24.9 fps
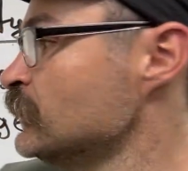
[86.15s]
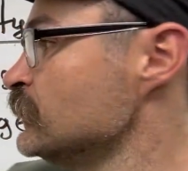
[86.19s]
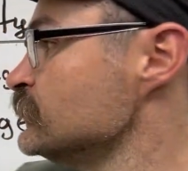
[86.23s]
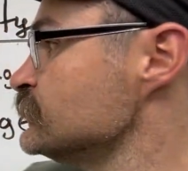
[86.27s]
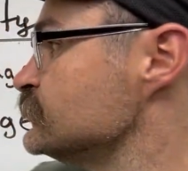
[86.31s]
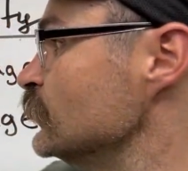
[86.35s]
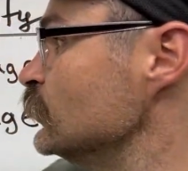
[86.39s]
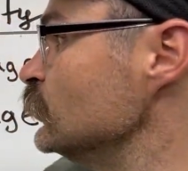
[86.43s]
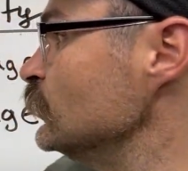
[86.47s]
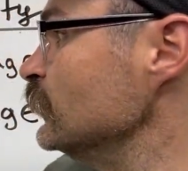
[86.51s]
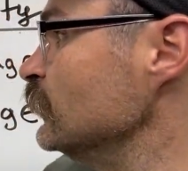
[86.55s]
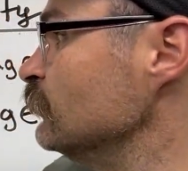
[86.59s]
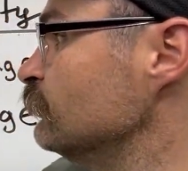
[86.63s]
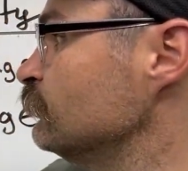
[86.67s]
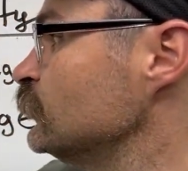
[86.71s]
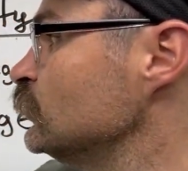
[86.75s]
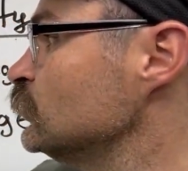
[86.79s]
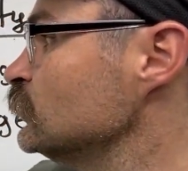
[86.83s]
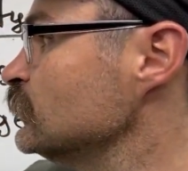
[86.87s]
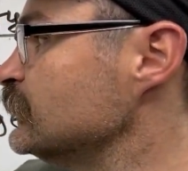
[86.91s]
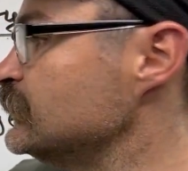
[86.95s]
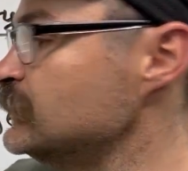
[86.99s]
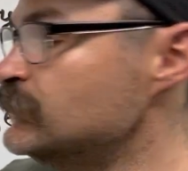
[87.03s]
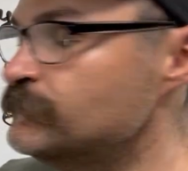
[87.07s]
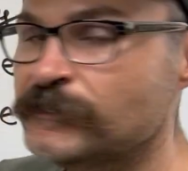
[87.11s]
So if
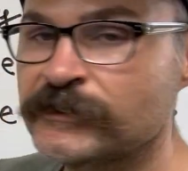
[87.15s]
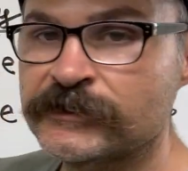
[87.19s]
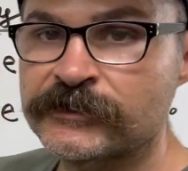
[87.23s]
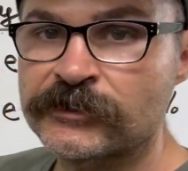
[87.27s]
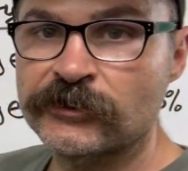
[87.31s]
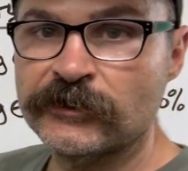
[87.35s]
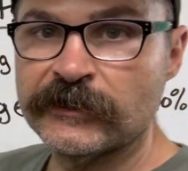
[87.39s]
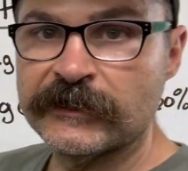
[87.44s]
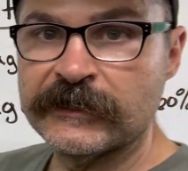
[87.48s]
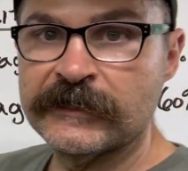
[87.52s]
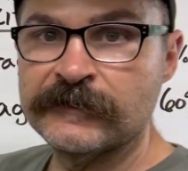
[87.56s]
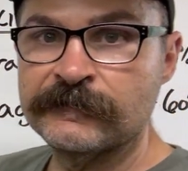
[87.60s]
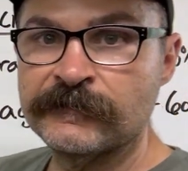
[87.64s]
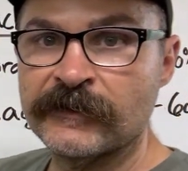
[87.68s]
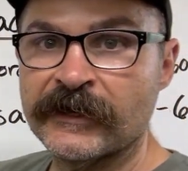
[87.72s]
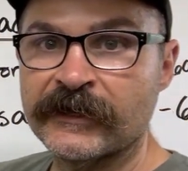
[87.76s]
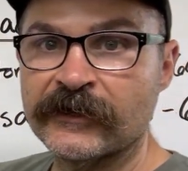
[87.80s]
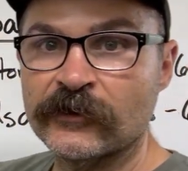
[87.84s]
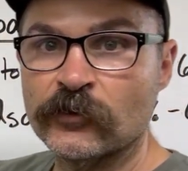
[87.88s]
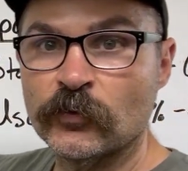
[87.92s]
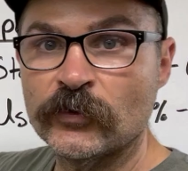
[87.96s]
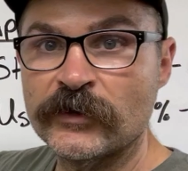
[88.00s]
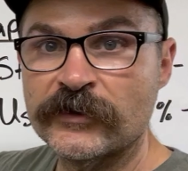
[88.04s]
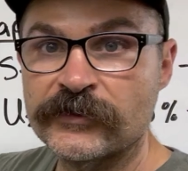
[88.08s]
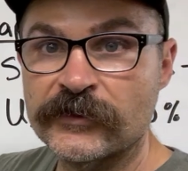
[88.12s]
you're keeping your
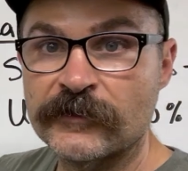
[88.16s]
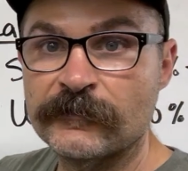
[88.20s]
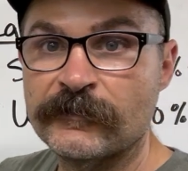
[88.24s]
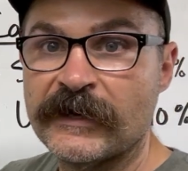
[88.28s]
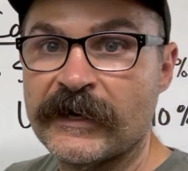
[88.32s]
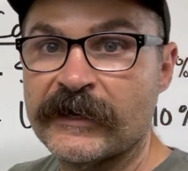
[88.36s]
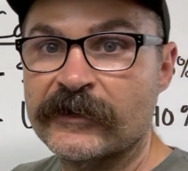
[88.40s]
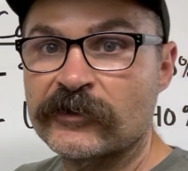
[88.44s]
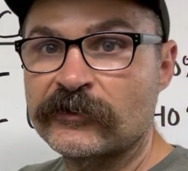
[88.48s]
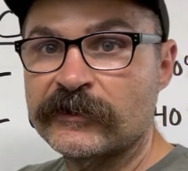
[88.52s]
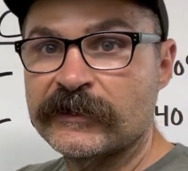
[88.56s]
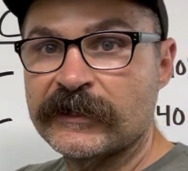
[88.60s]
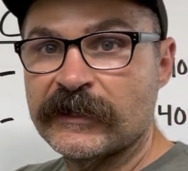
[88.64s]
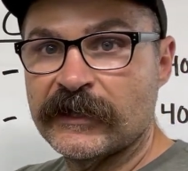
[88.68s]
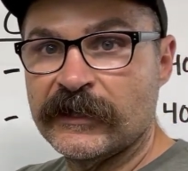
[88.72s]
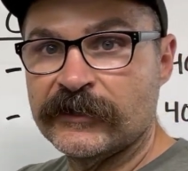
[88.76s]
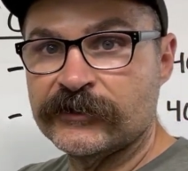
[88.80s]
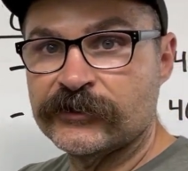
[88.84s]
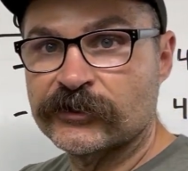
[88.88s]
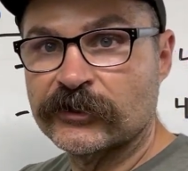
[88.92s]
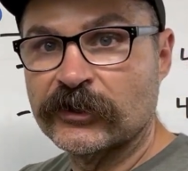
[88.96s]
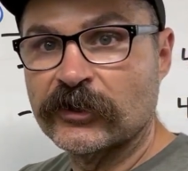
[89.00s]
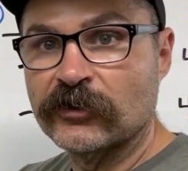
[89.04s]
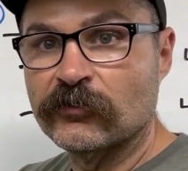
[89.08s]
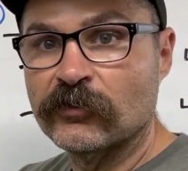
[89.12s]
e-bike with the battery in
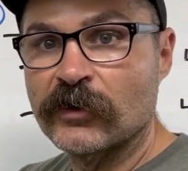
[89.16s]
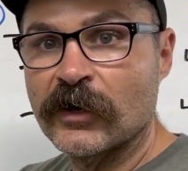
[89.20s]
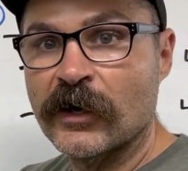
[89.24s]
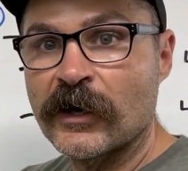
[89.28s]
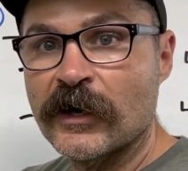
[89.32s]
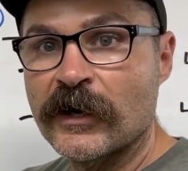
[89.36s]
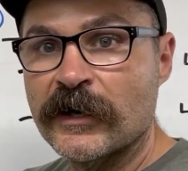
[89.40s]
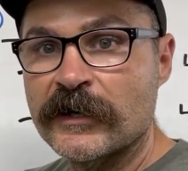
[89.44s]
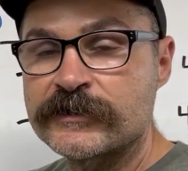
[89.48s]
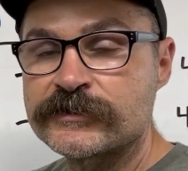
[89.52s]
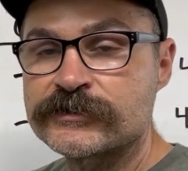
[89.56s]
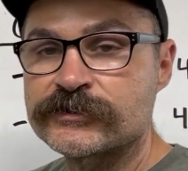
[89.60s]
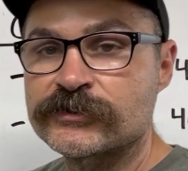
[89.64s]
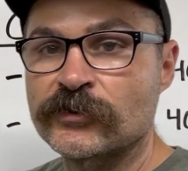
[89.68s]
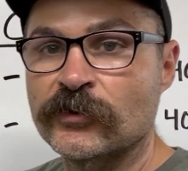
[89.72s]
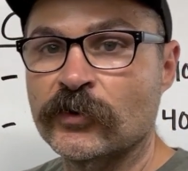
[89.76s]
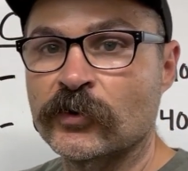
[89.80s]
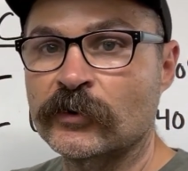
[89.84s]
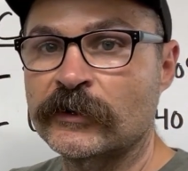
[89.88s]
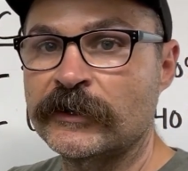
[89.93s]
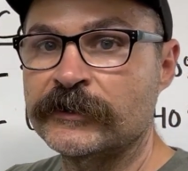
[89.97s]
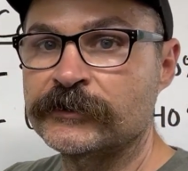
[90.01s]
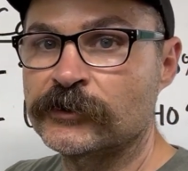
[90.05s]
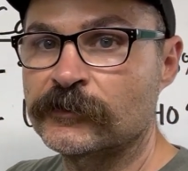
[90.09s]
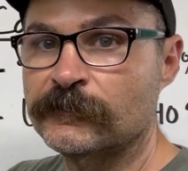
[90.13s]
your garage
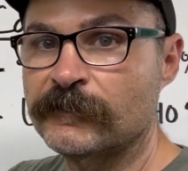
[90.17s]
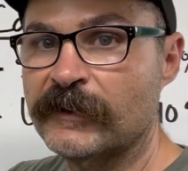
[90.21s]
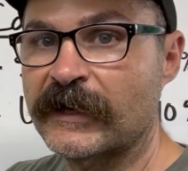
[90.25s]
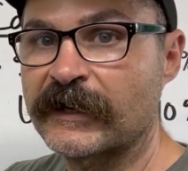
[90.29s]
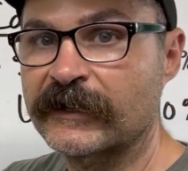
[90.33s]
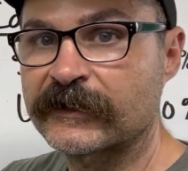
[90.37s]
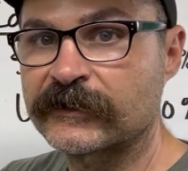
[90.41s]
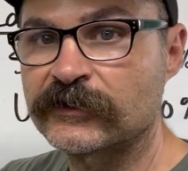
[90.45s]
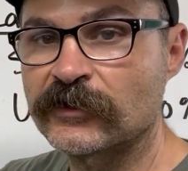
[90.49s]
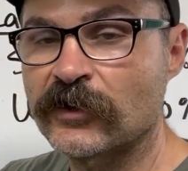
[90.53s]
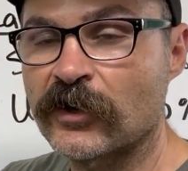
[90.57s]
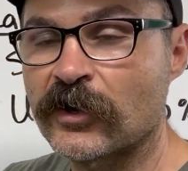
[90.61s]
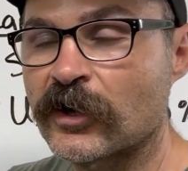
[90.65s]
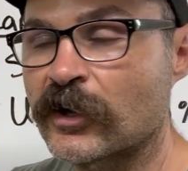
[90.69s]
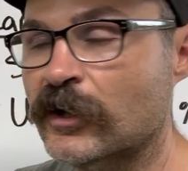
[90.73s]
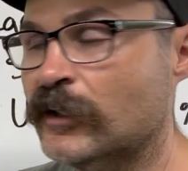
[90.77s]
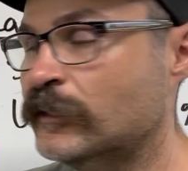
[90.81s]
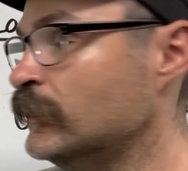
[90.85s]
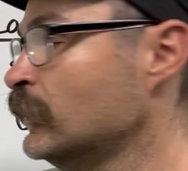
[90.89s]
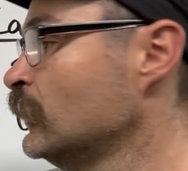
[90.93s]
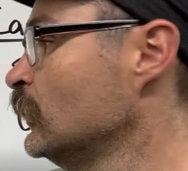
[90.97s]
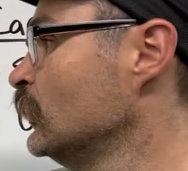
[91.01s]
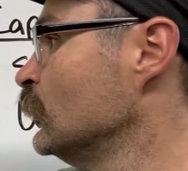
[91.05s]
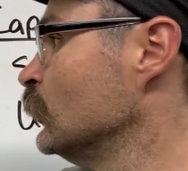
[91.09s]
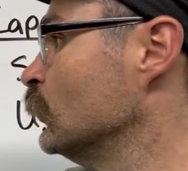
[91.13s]
or in your
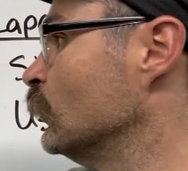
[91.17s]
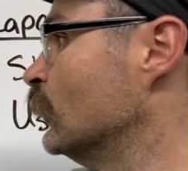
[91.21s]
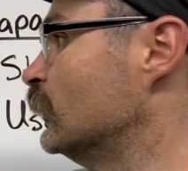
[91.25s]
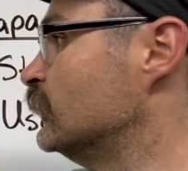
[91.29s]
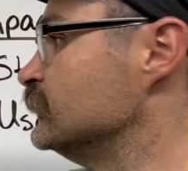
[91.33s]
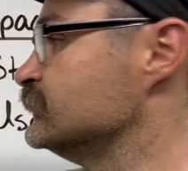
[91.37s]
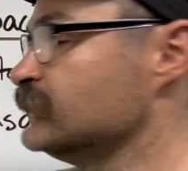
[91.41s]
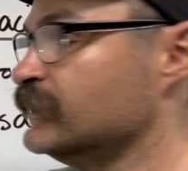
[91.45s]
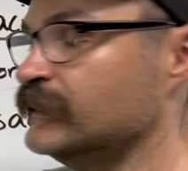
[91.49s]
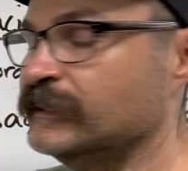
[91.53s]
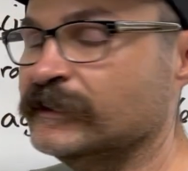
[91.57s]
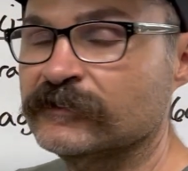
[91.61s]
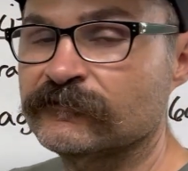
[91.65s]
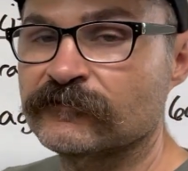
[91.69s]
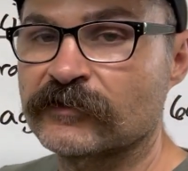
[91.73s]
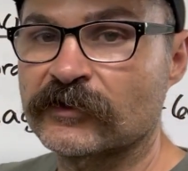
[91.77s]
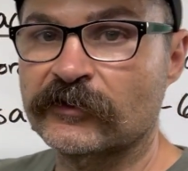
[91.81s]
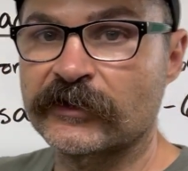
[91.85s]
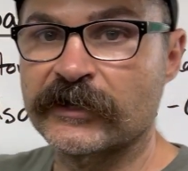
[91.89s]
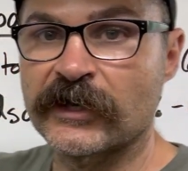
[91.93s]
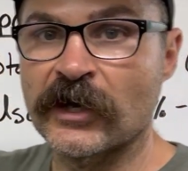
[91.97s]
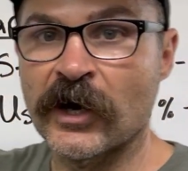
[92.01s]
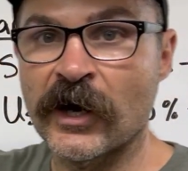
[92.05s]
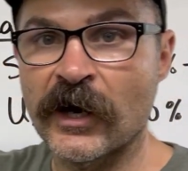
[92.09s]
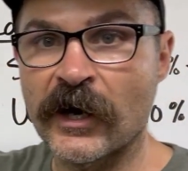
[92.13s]
backyard where it's getting
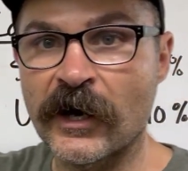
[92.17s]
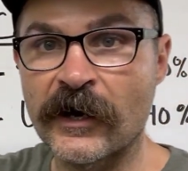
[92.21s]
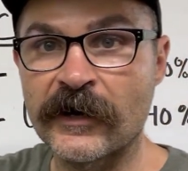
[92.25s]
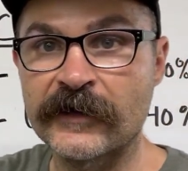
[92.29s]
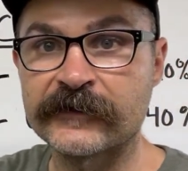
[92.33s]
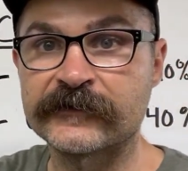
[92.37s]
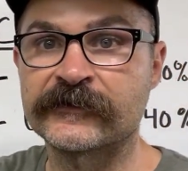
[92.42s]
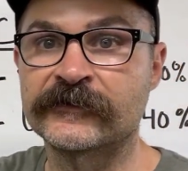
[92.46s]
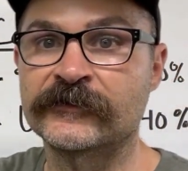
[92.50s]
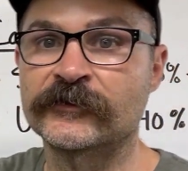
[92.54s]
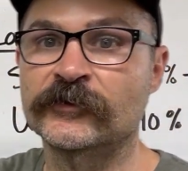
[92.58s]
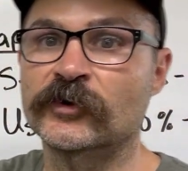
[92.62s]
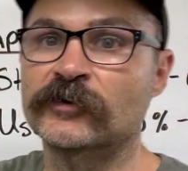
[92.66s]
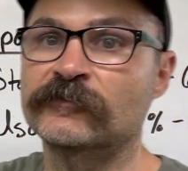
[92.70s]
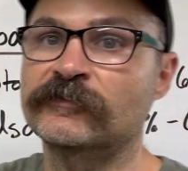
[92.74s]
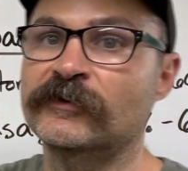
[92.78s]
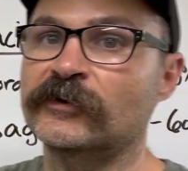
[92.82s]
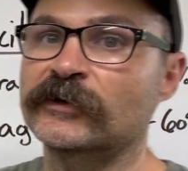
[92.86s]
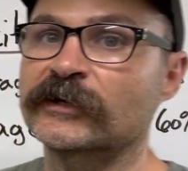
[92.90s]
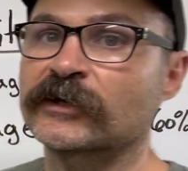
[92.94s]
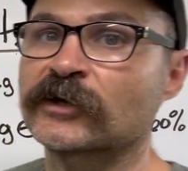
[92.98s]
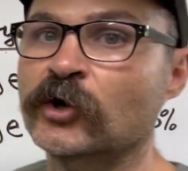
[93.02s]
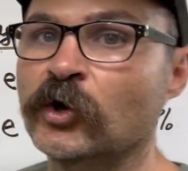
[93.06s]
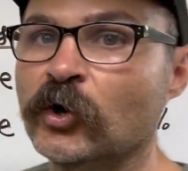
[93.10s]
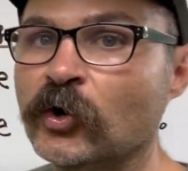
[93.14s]
very hot or
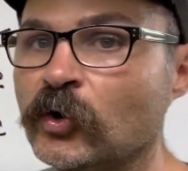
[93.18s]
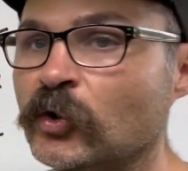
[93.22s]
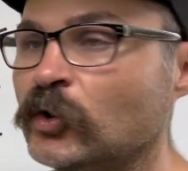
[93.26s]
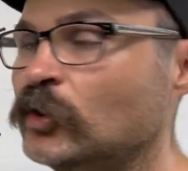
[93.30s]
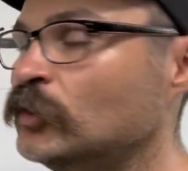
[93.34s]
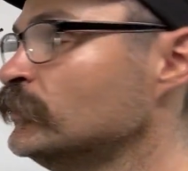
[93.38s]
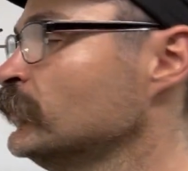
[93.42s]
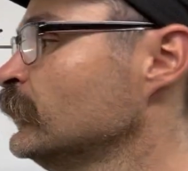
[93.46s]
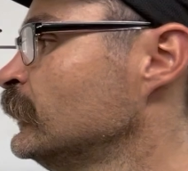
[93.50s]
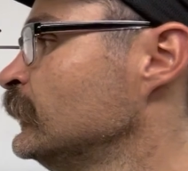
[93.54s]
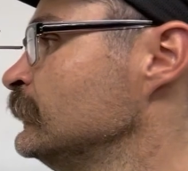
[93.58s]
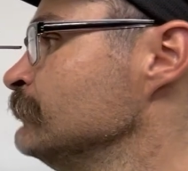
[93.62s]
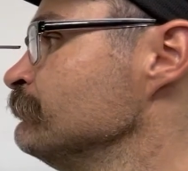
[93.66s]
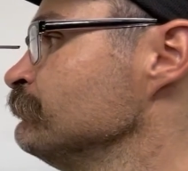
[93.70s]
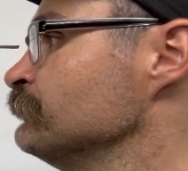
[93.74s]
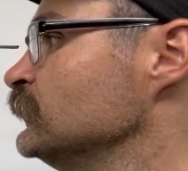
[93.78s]
very cold,